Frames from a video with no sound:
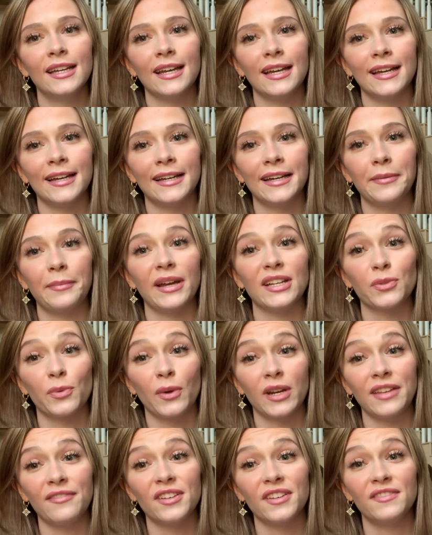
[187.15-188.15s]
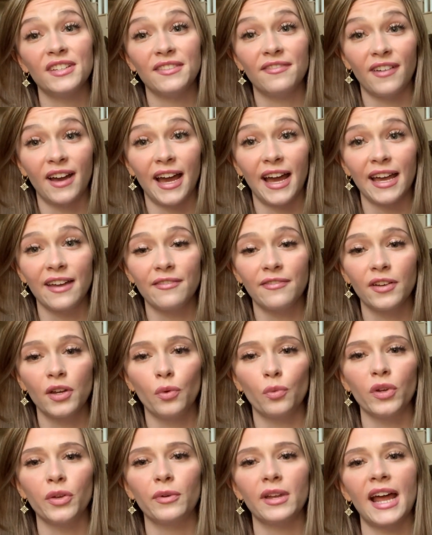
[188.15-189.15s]
by 2055,
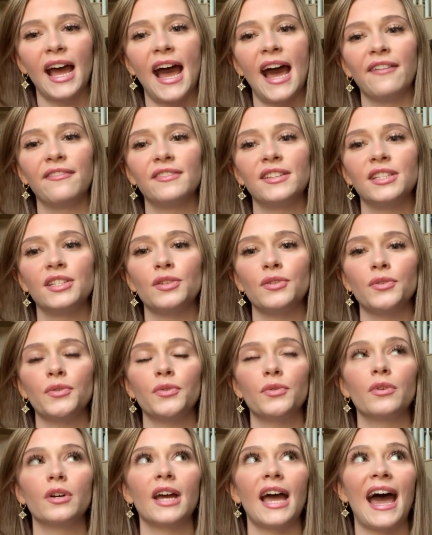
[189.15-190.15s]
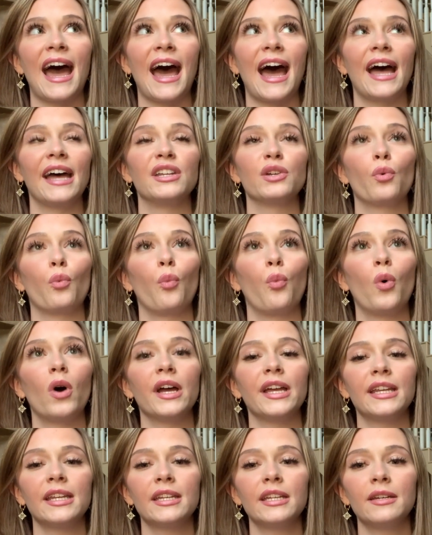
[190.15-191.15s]
we would have to add
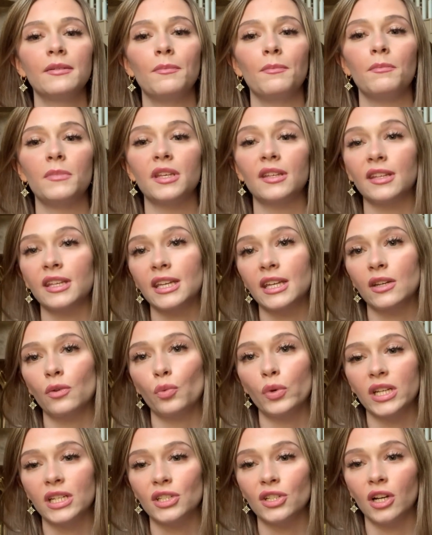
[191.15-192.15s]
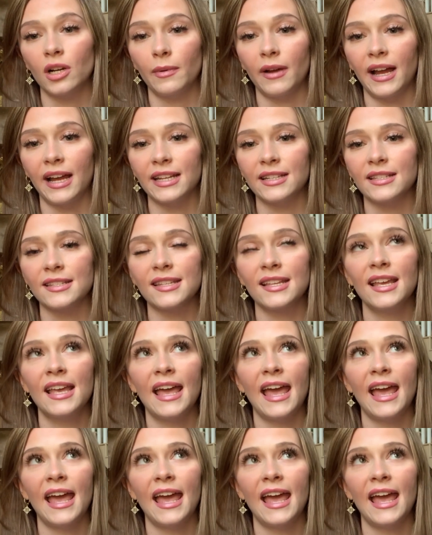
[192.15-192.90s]
1 million wind turbines